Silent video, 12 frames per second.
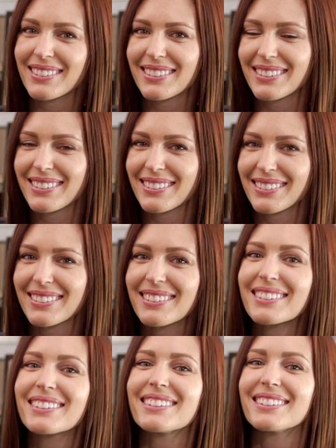
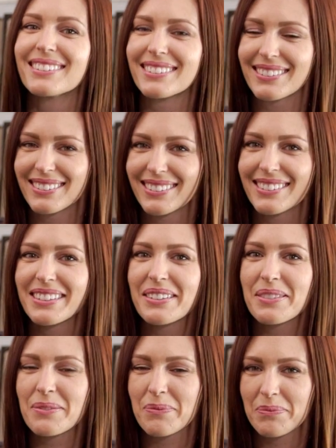
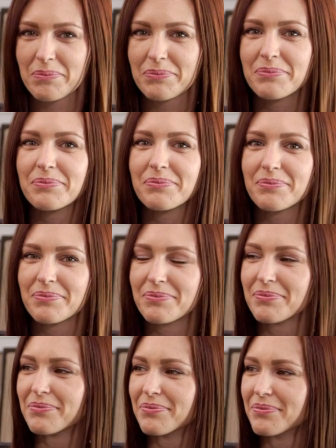
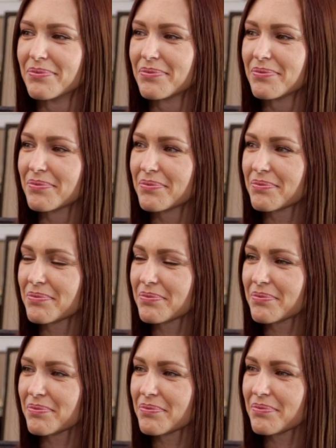
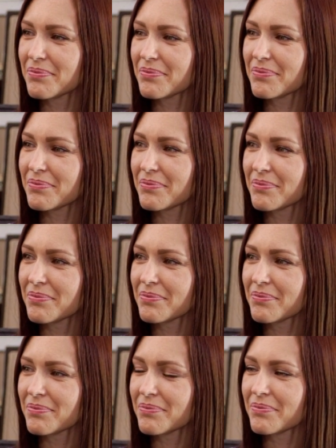
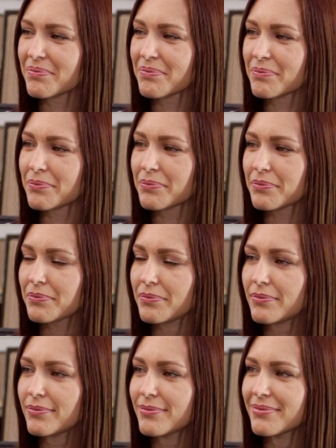
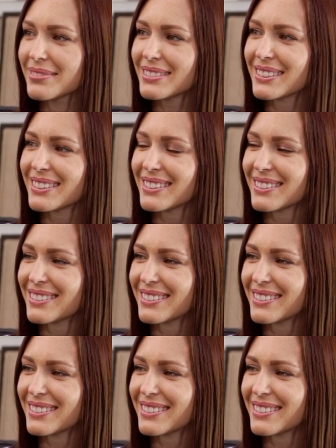No words are spoken by the person on screen.